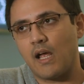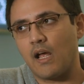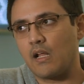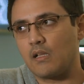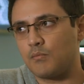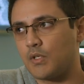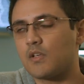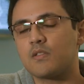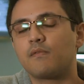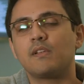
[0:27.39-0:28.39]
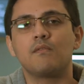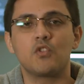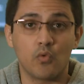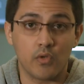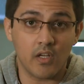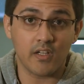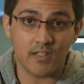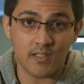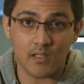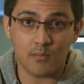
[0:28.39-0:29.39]
And because of that, we should rely
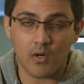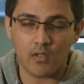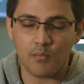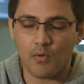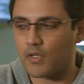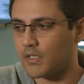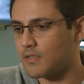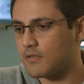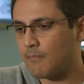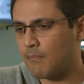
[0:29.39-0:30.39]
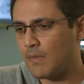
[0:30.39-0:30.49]
on third-party plugins.